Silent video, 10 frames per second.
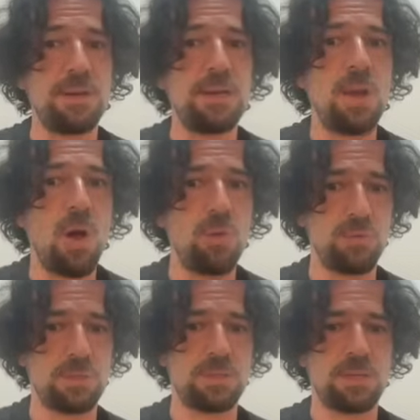
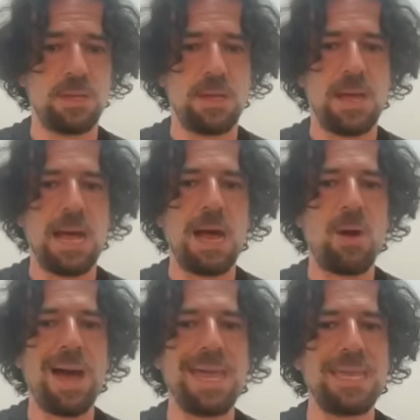Note
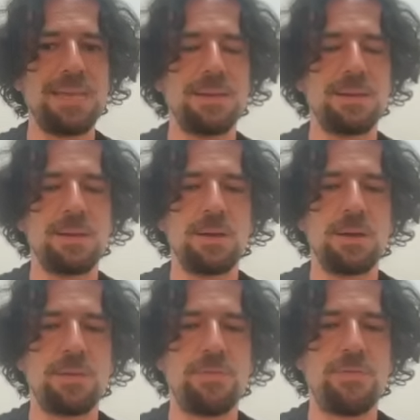how I
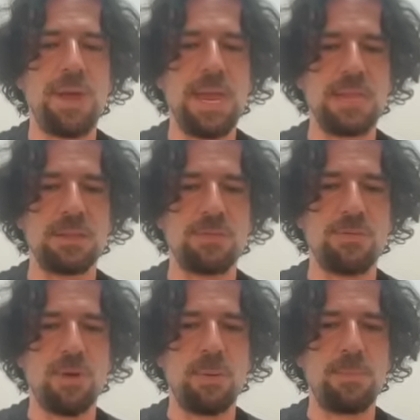refrained
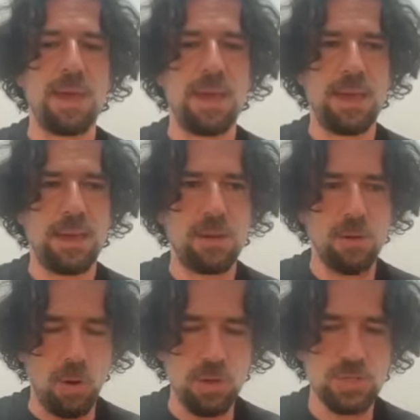from
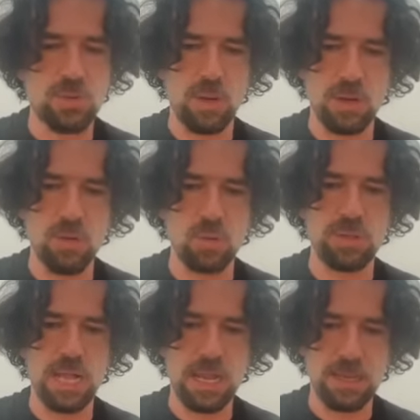also
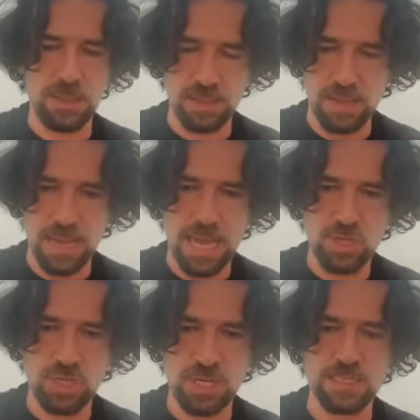including
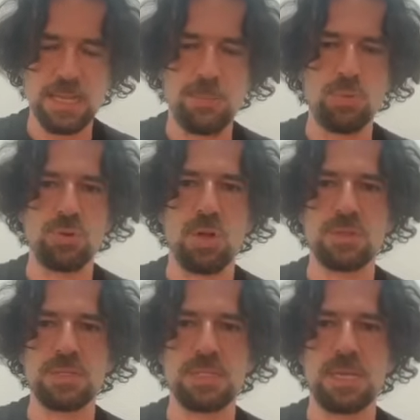
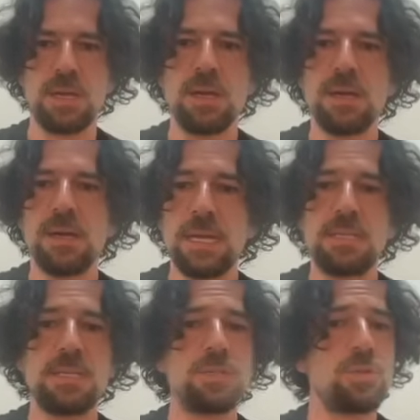hnsw.c.
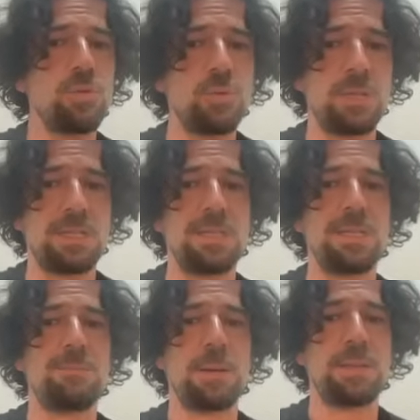It is true that
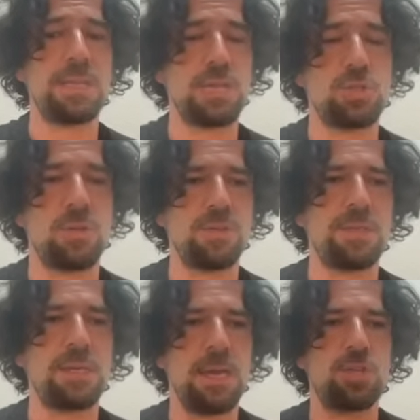the implementation of
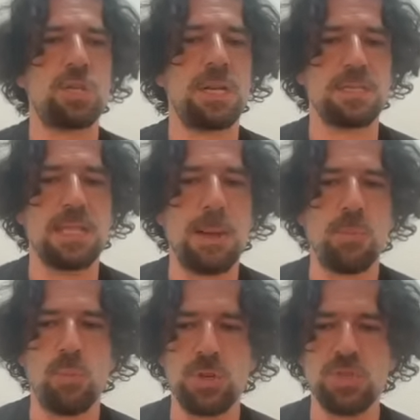the
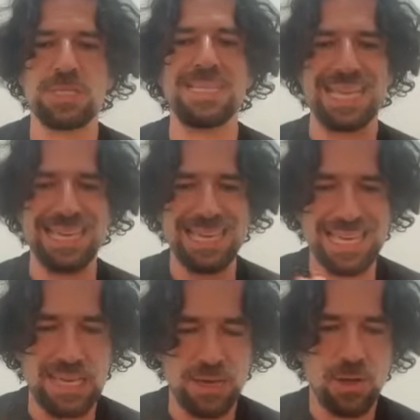hnsw, which is the
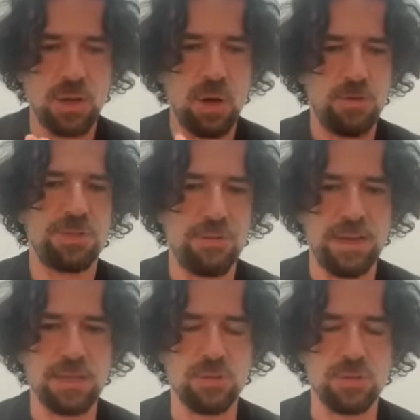key of the
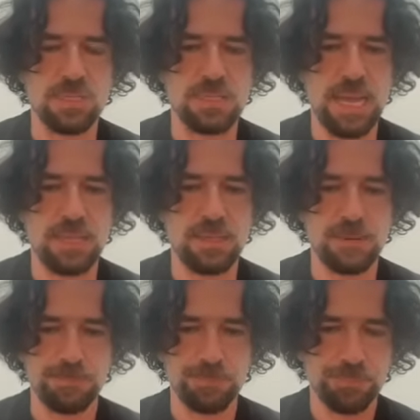vector set,
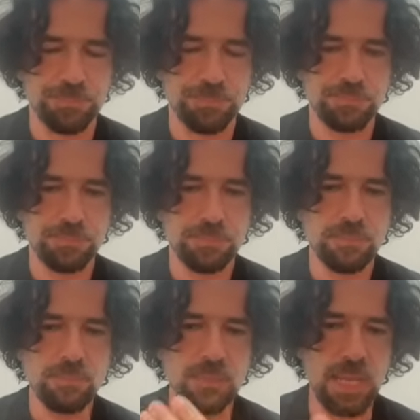
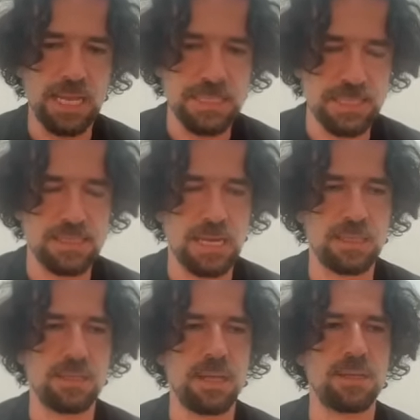is
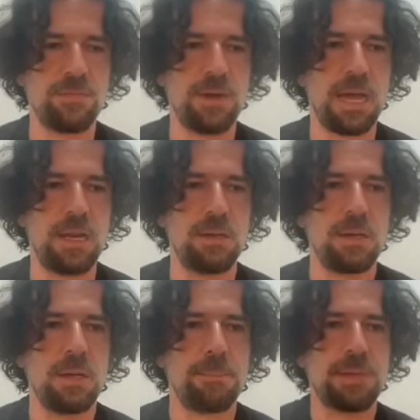inside that file.
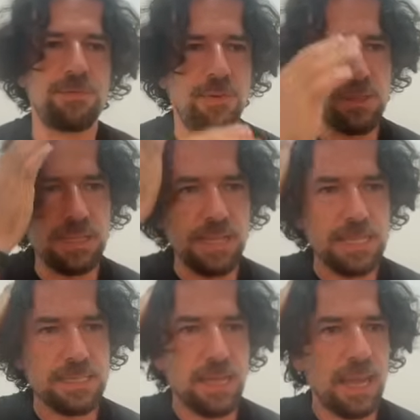But for the
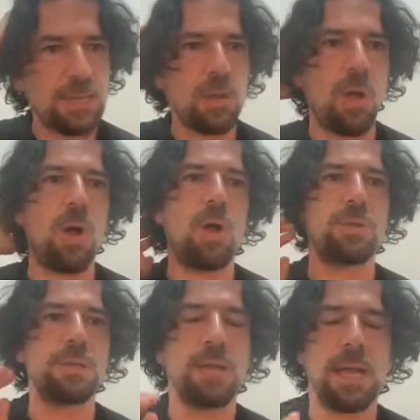task at
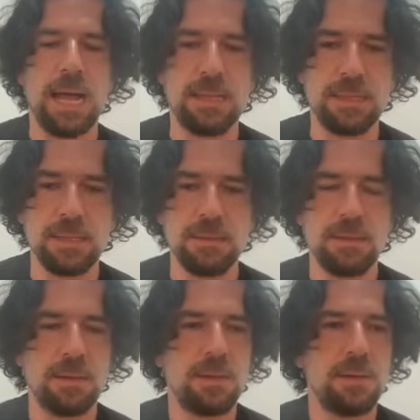hand,
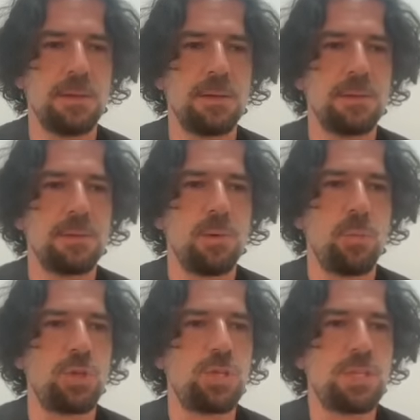
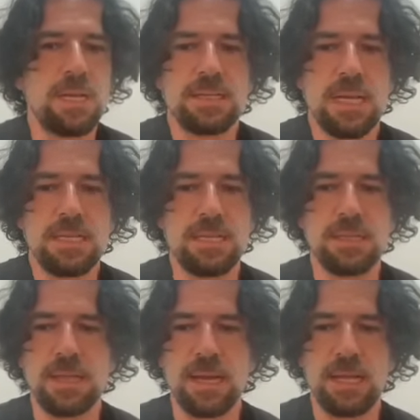which is
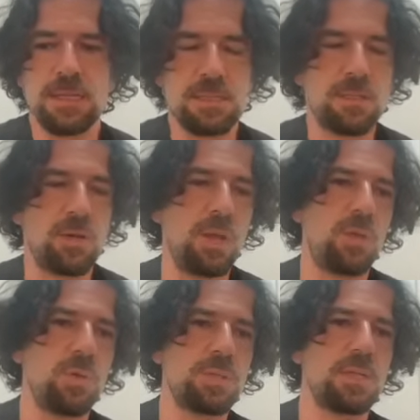accessing the radix tree
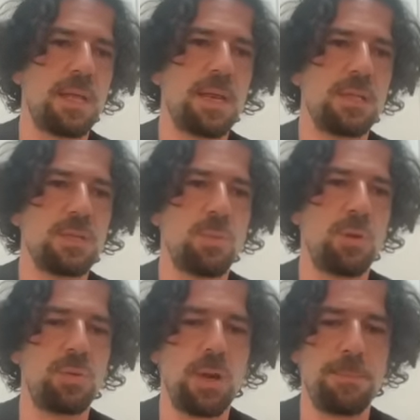using the Redis
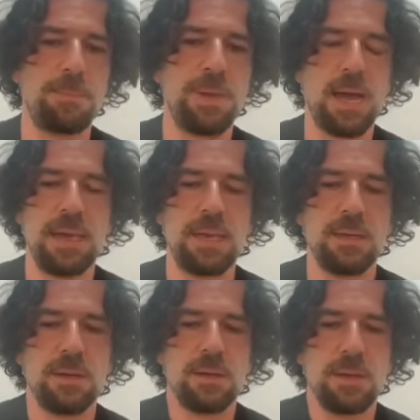module API,
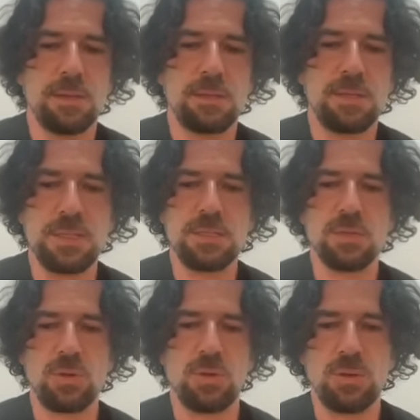this
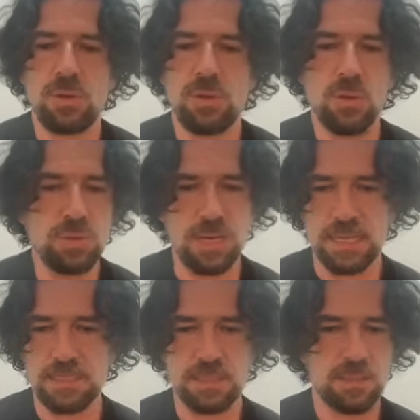is
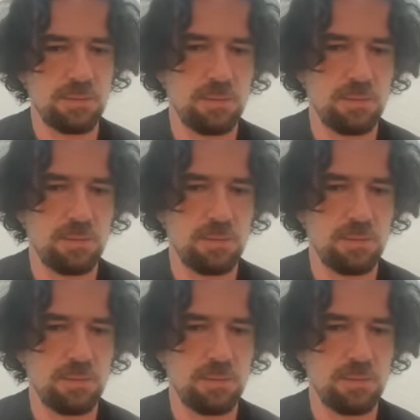useless.